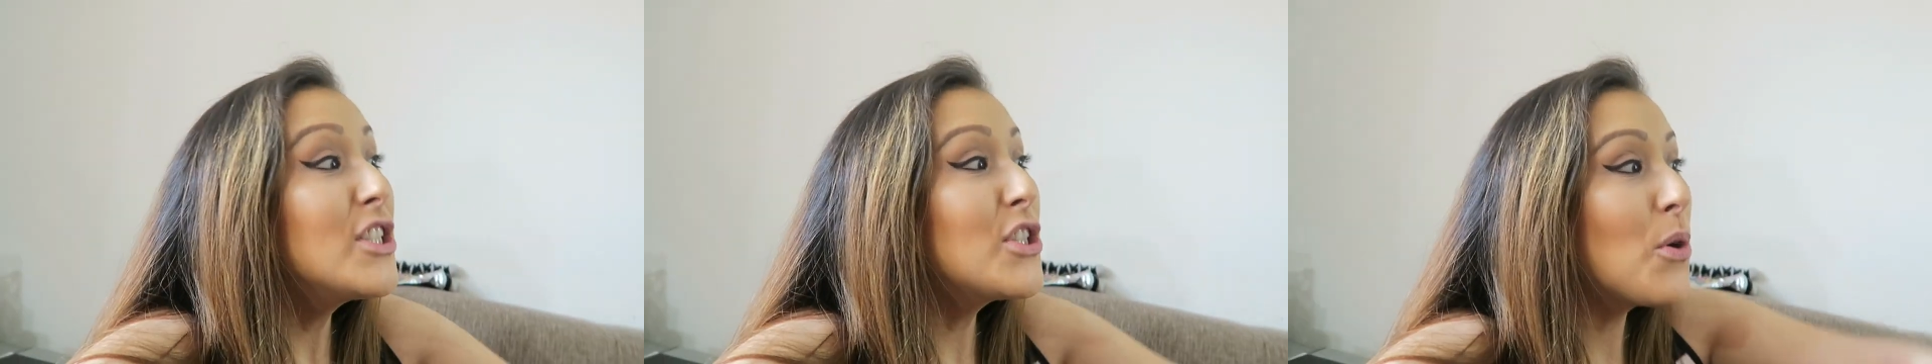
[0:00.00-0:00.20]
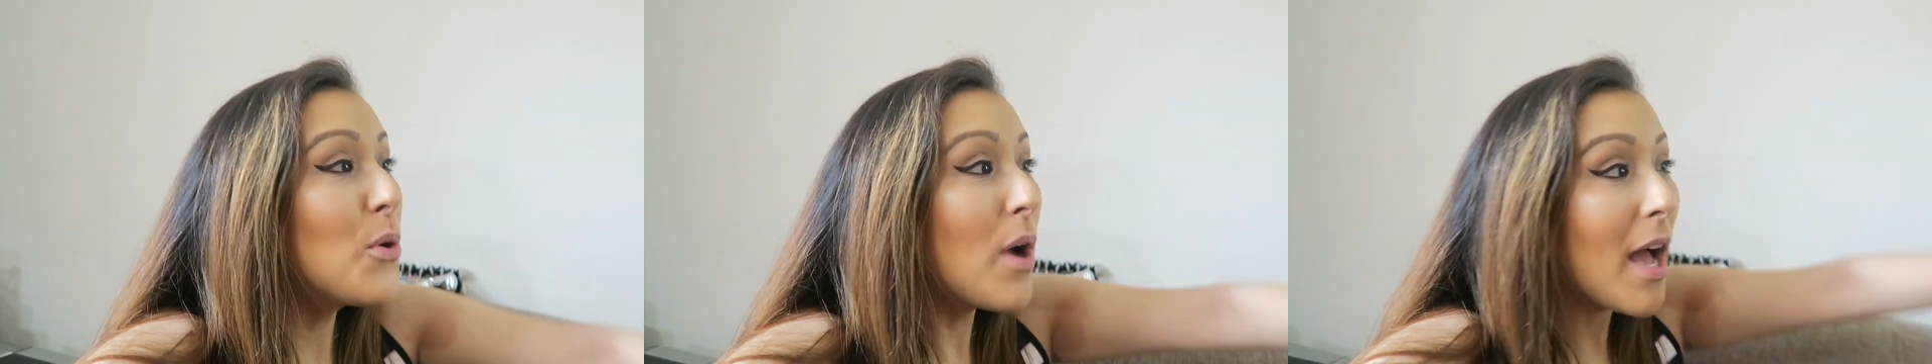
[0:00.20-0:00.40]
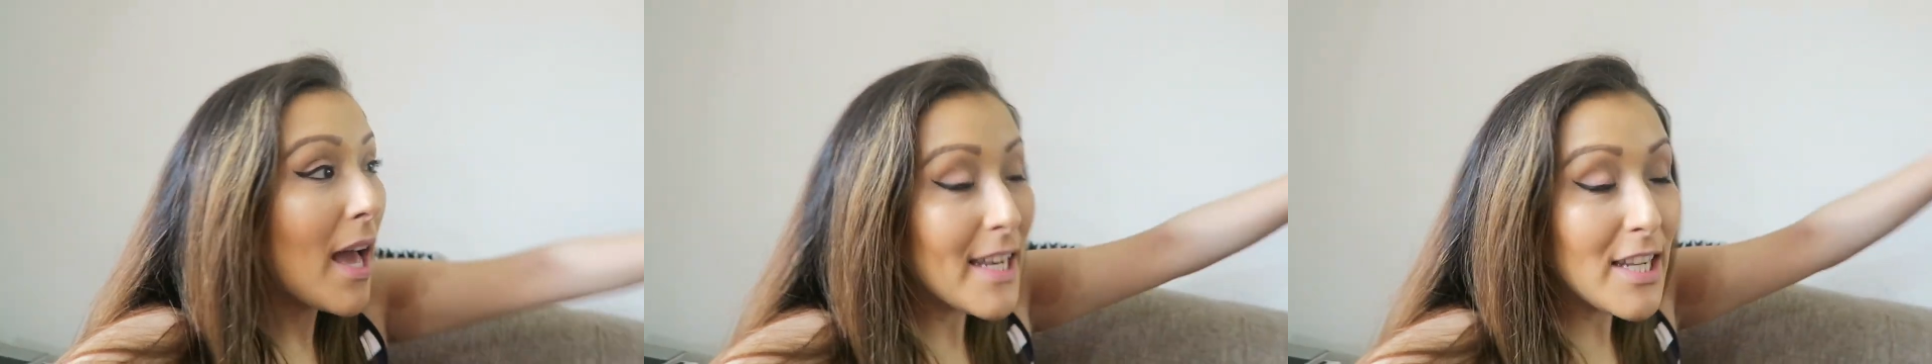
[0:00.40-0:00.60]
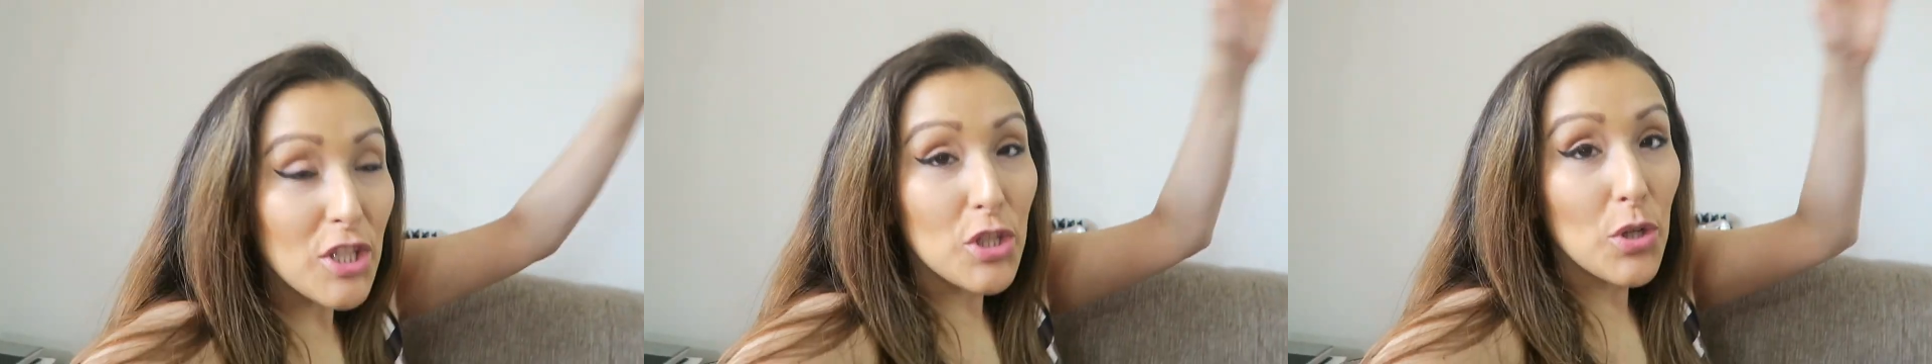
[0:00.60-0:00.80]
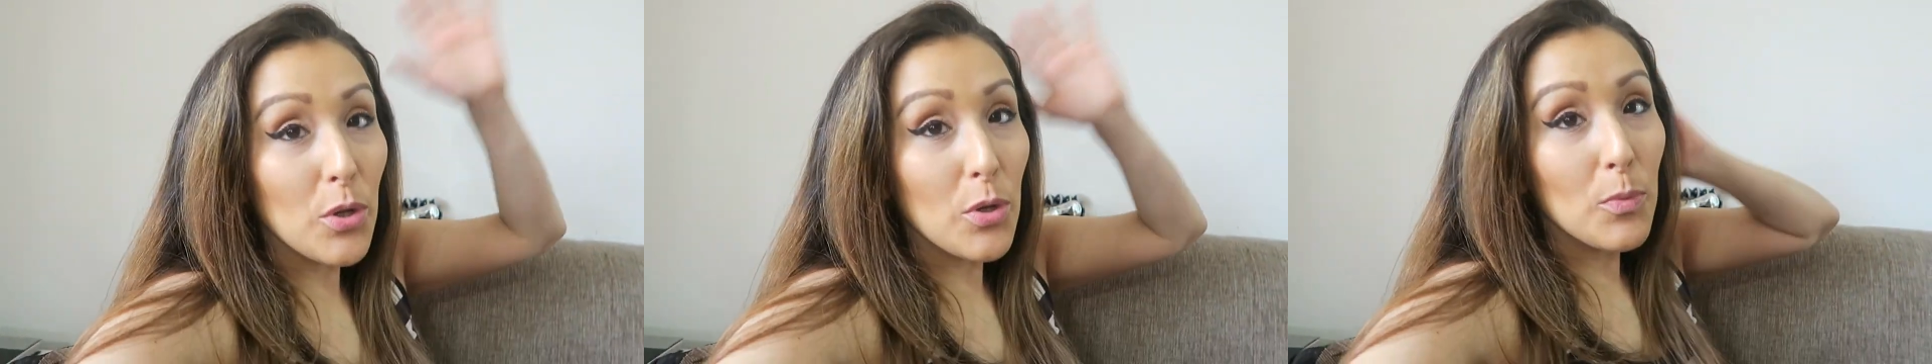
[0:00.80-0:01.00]
So, I didn't
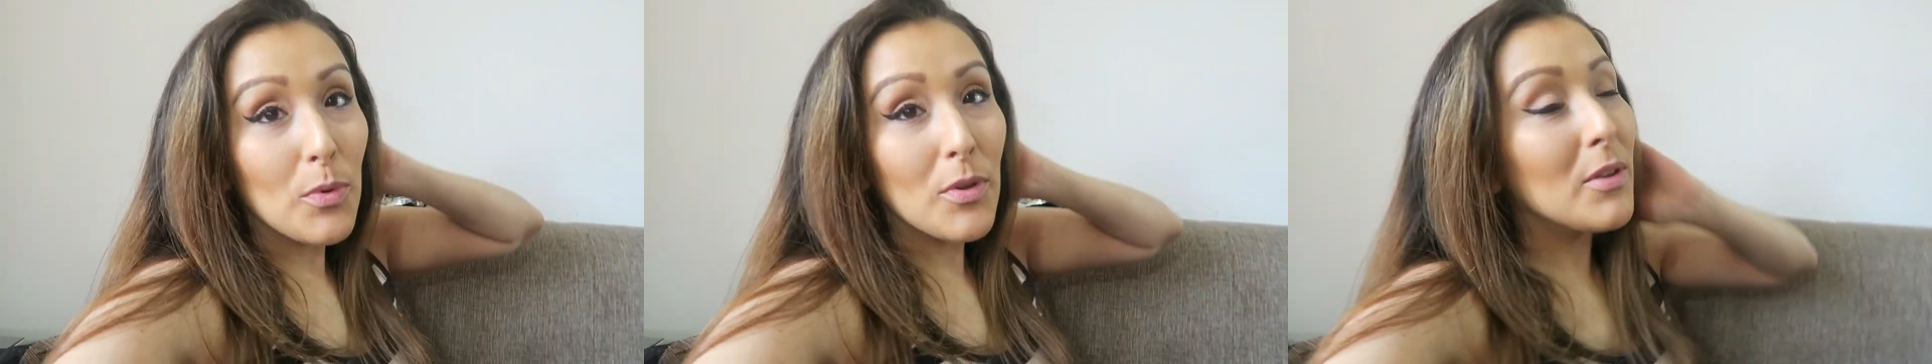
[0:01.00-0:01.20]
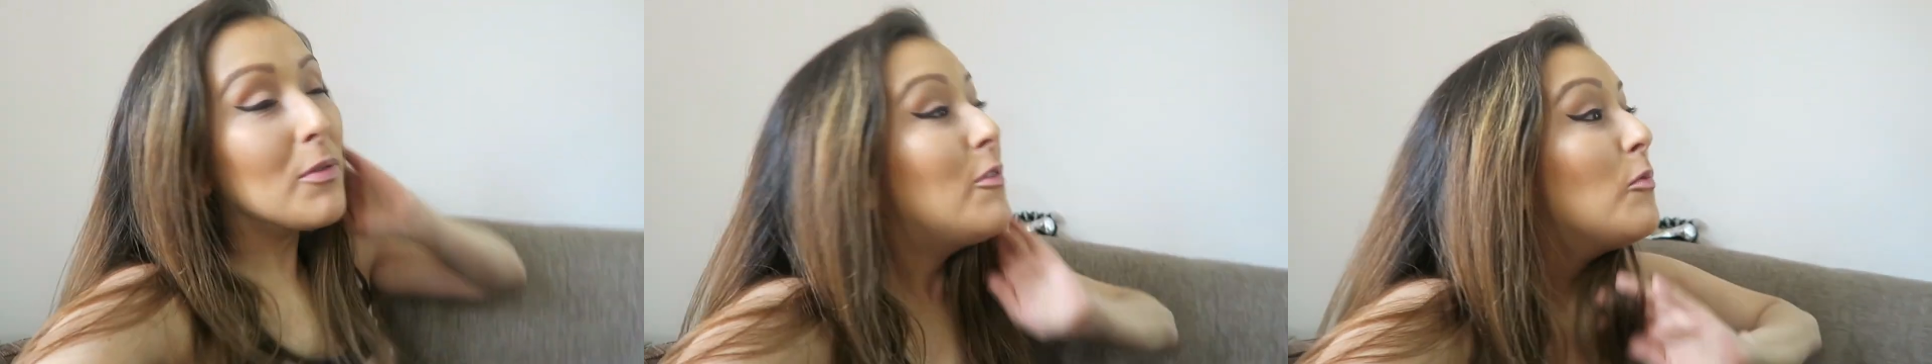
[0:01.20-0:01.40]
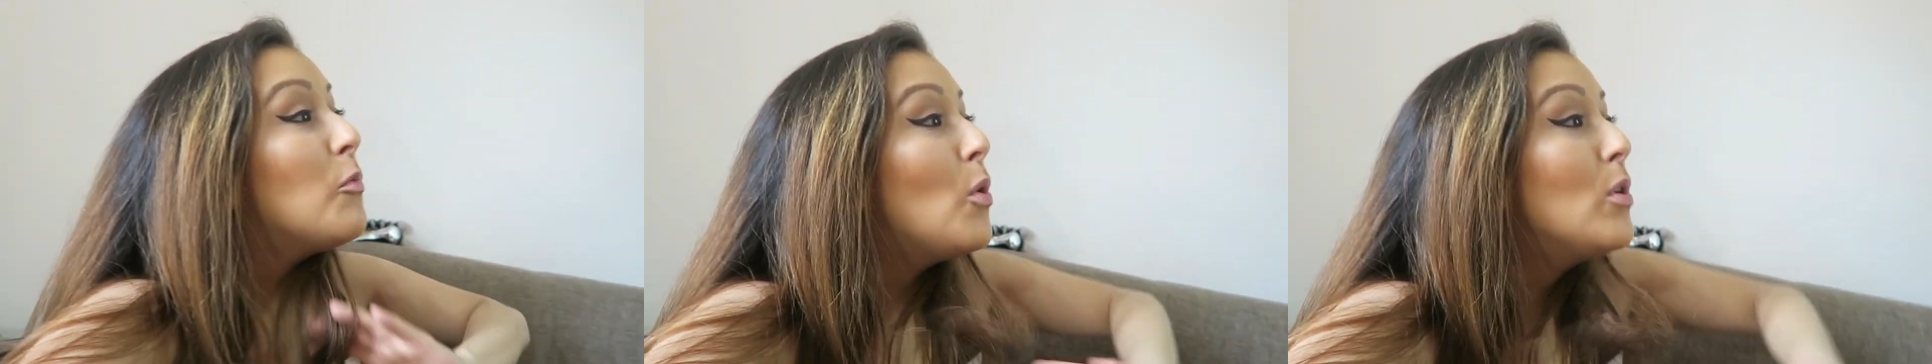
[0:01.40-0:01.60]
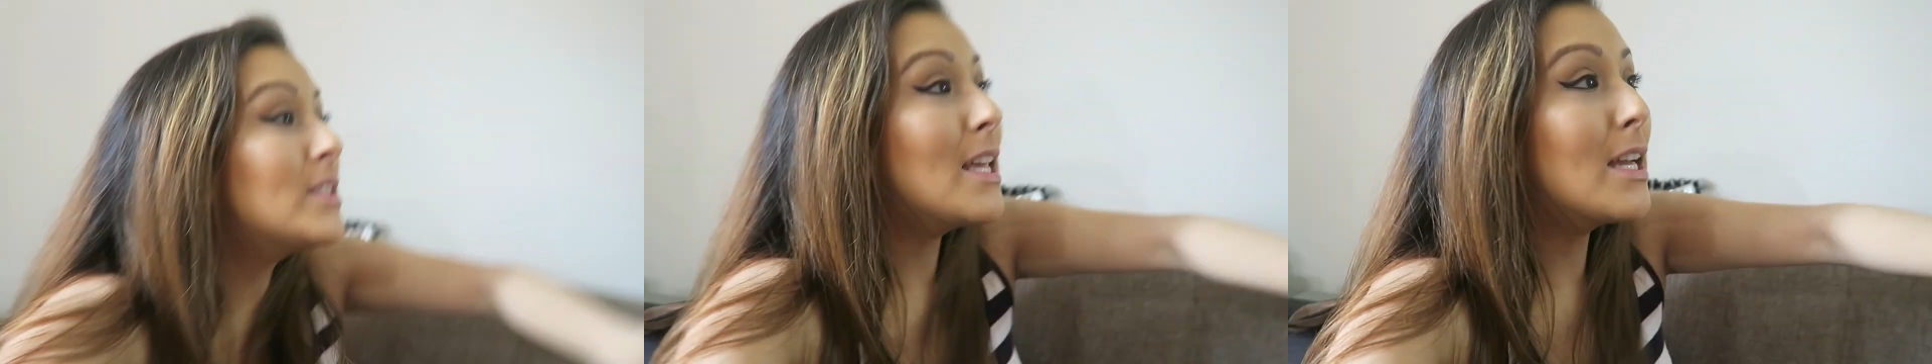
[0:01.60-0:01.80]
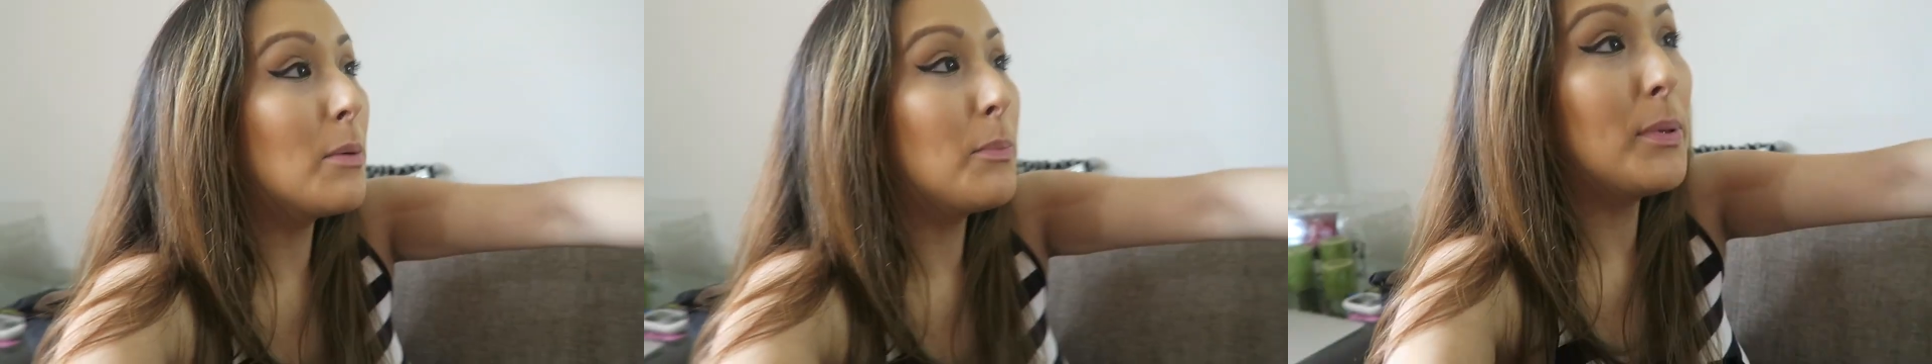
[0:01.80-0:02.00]
show you. Well, the wall's
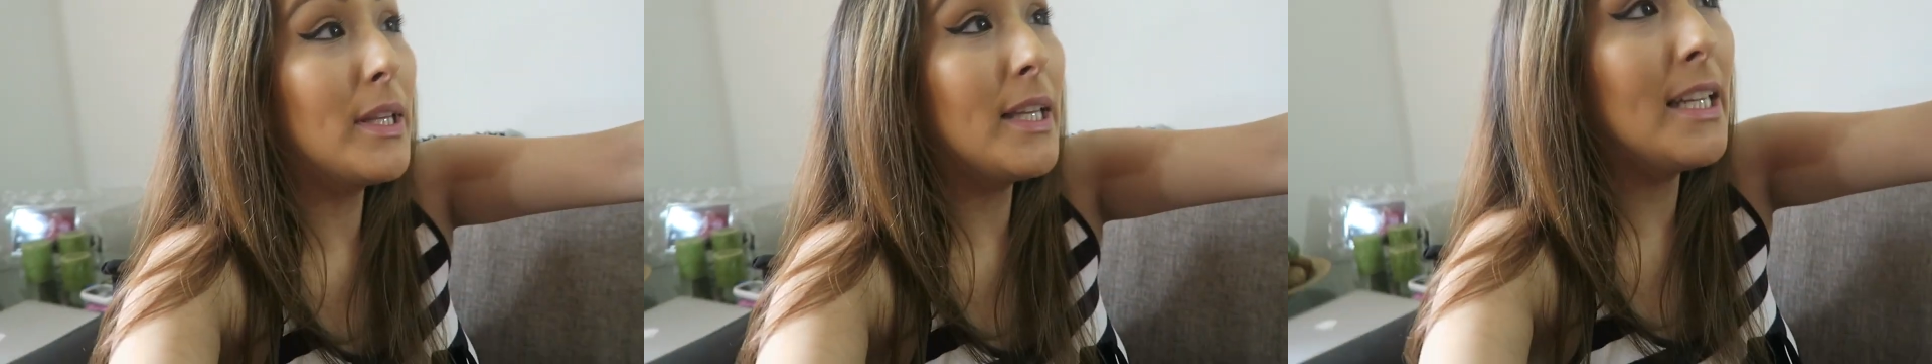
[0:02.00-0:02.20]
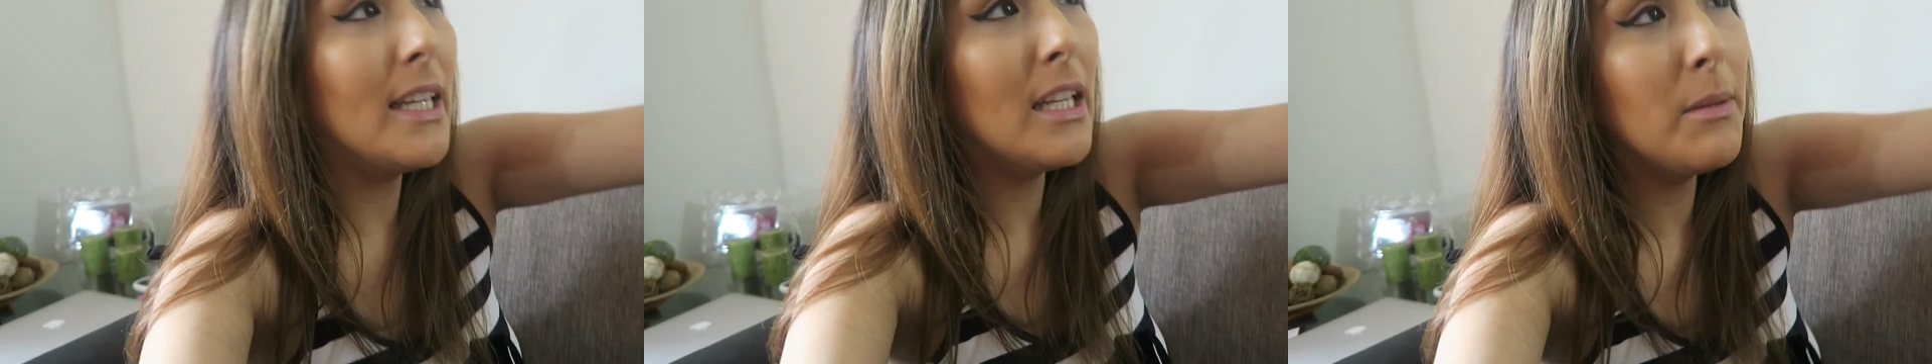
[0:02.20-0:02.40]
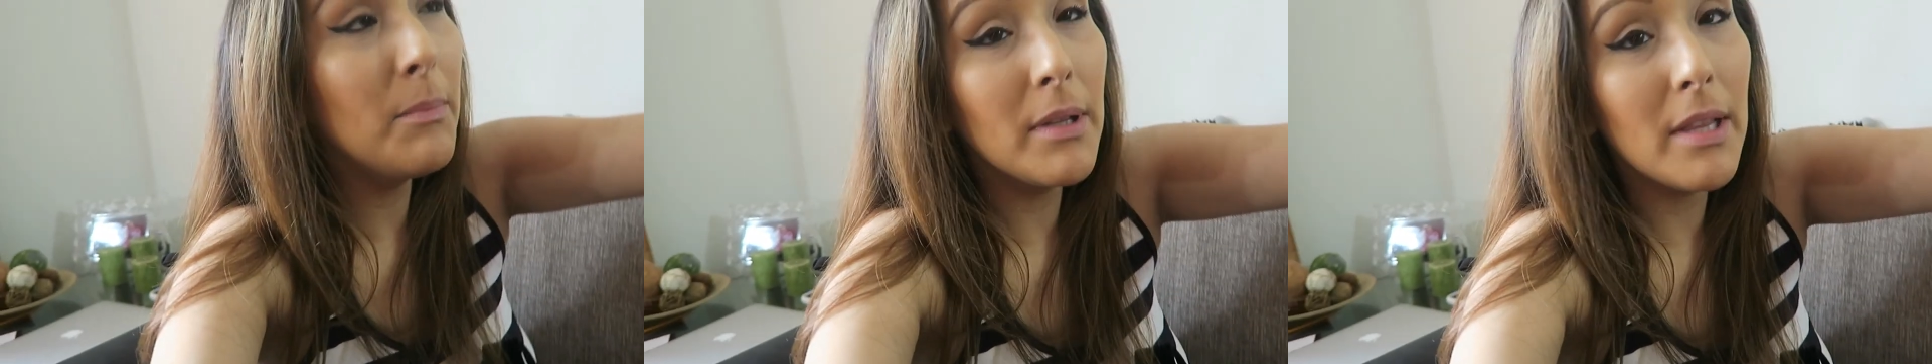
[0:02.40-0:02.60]
not completed,